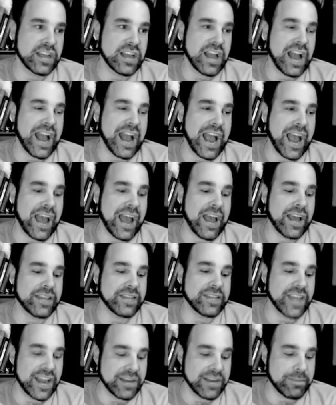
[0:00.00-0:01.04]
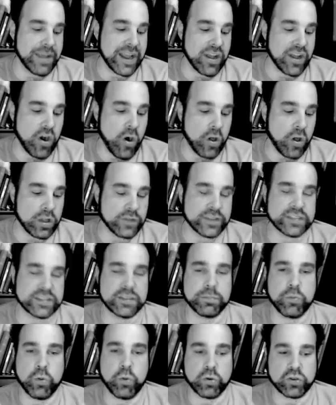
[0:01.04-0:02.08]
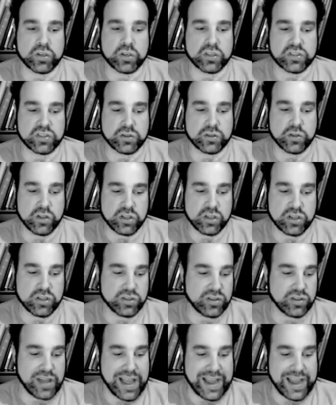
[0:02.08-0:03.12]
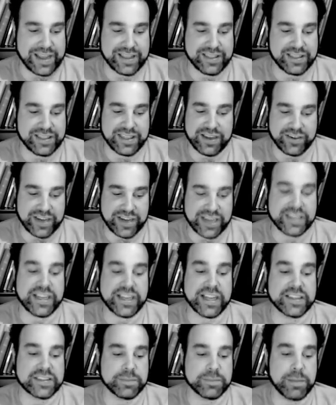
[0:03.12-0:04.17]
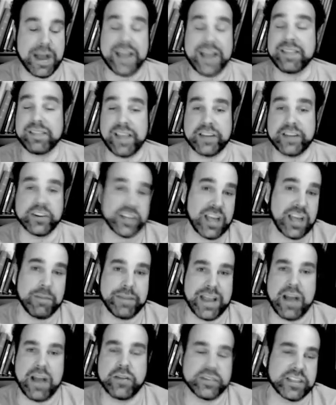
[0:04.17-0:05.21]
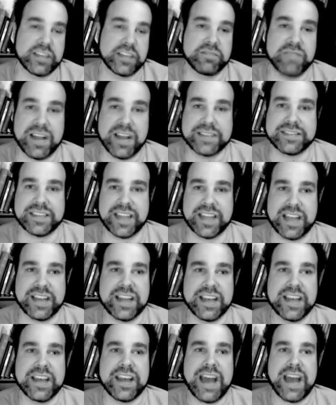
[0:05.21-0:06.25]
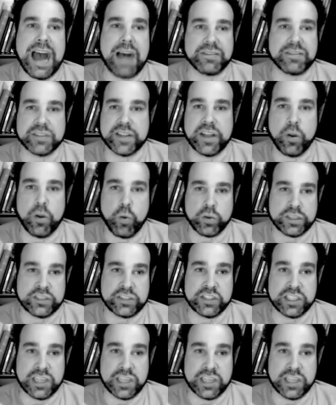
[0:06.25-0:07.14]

and then make all of his supporters look like they're idiots by later coming out and confessing it after they already stood